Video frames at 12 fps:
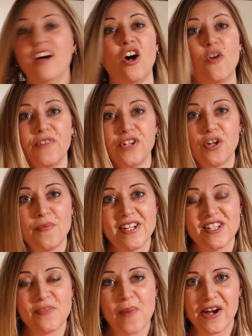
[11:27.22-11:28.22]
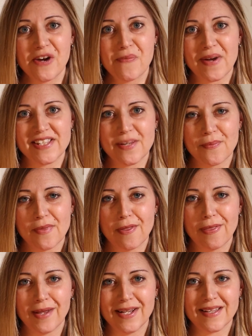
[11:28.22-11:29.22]
Hopefully you'll be inspired by some of the
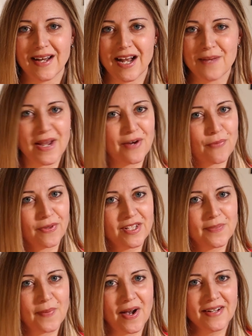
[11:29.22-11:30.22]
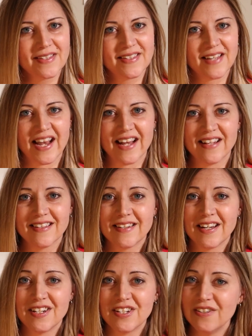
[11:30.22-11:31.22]
things that I make with this box, and
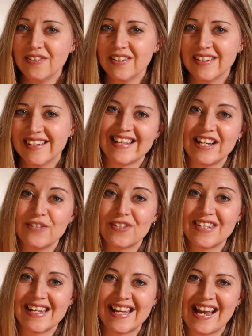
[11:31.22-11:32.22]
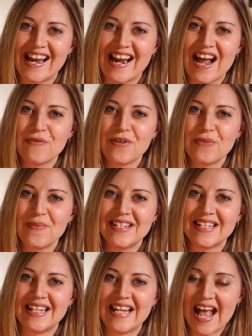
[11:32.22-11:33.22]
stay tuned. Thanks for sticking it out with me
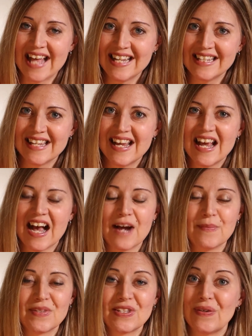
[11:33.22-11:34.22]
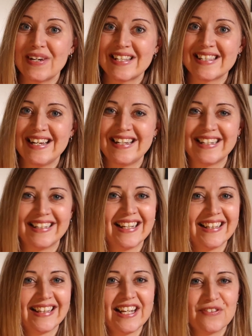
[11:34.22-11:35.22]
to the end. I'm so excited.
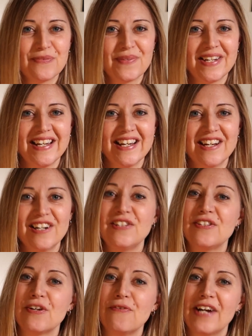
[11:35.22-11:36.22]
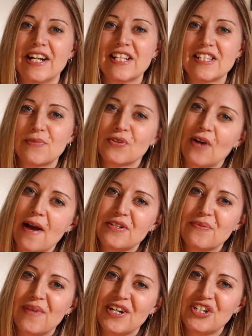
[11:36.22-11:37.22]
Thanks for being here. Don't forget to subscribe
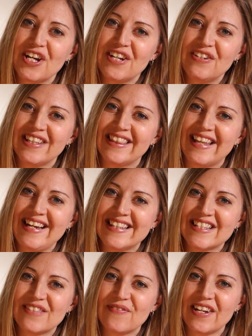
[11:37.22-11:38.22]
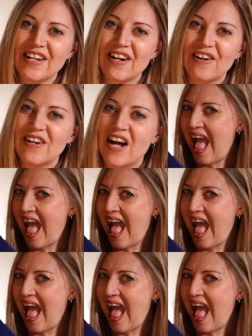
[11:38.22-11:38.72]
to my channel and like this video.